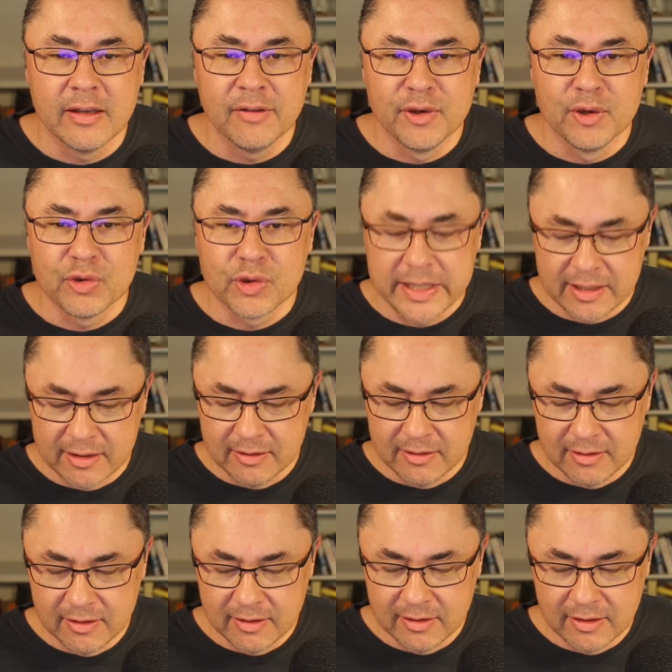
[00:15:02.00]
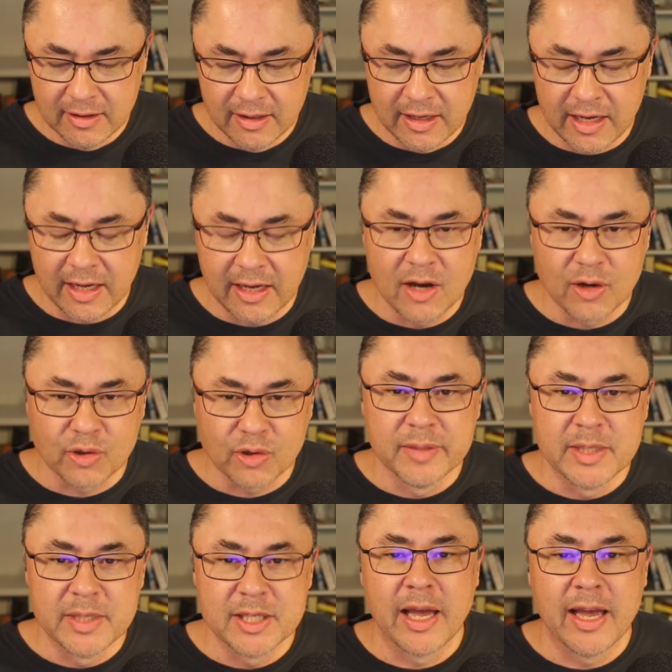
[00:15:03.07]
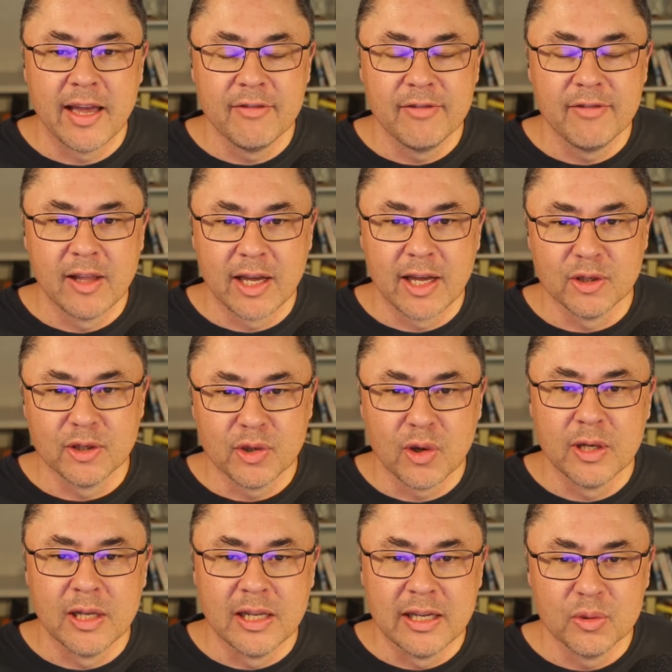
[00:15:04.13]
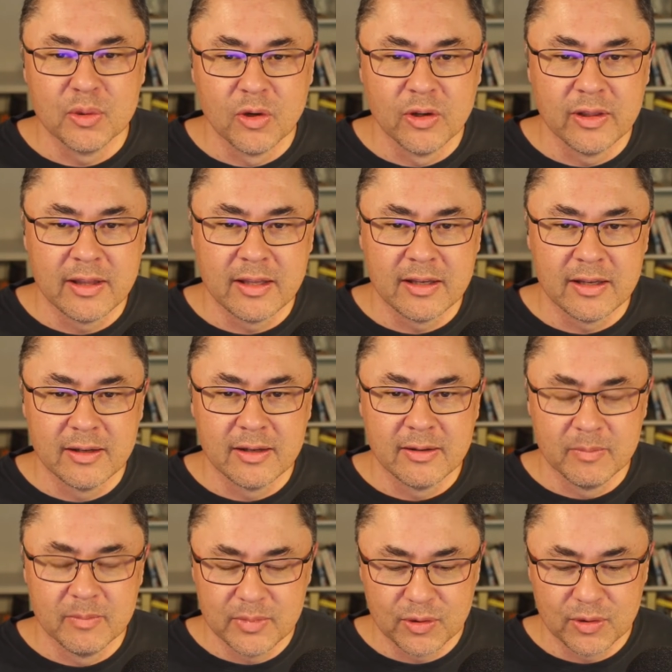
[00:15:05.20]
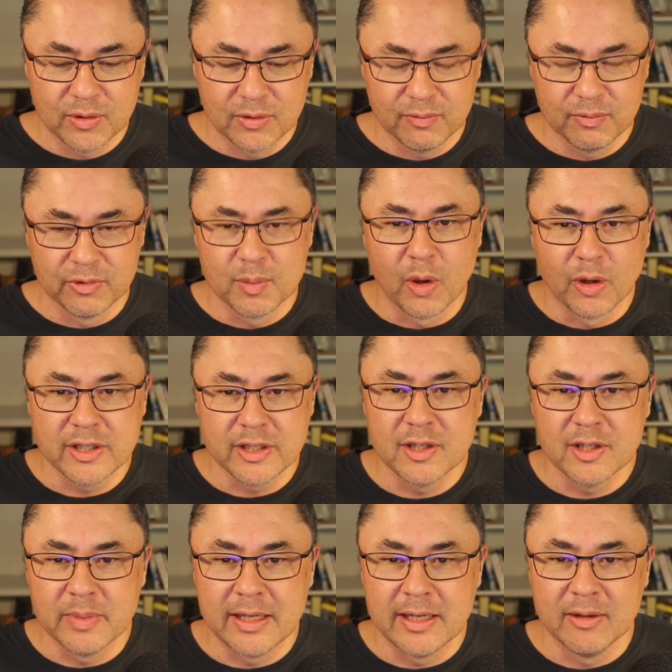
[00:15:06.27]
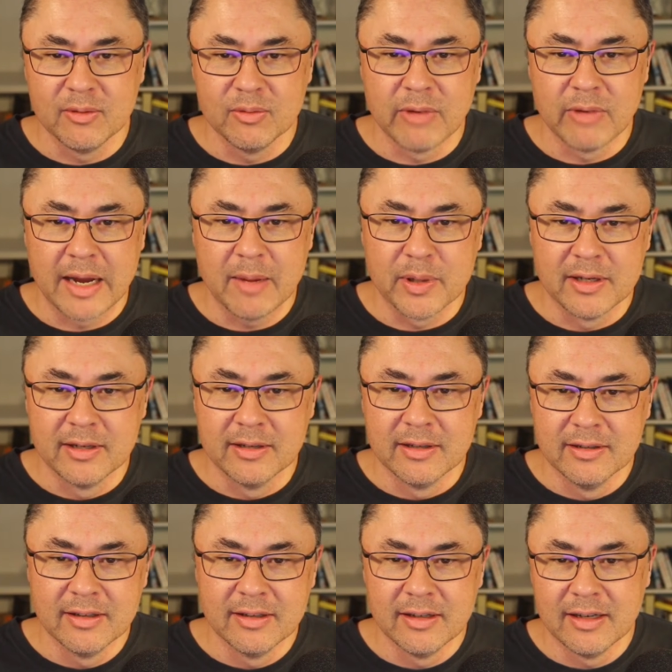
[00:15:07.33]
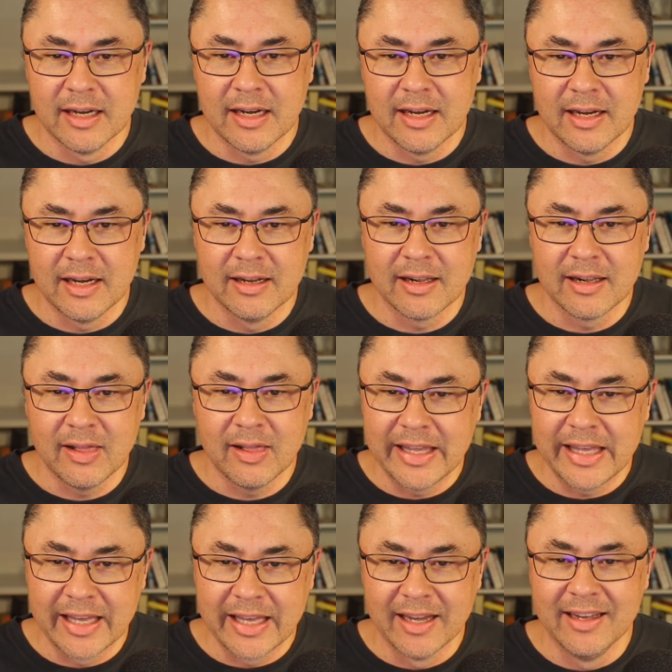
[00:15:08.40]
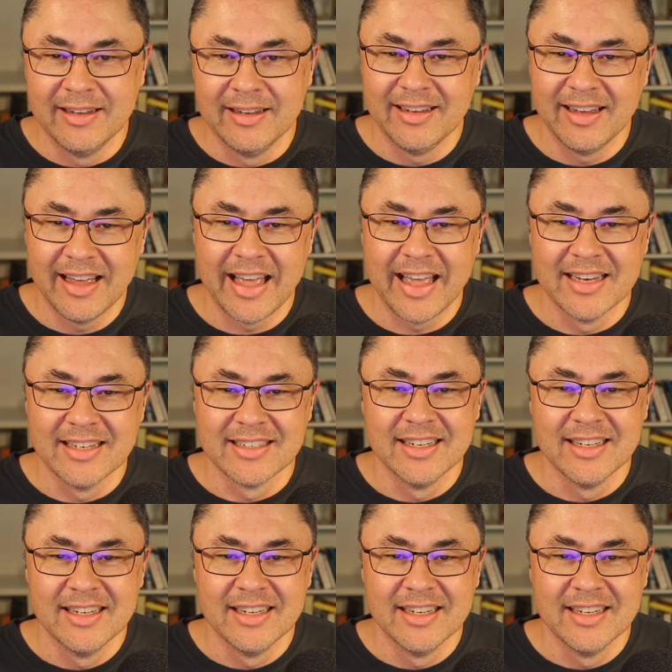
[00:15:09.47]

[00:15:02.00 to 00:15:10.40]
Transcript: treat a country misbehaving like a toddler, you want the sort of response to be rapid, clear, and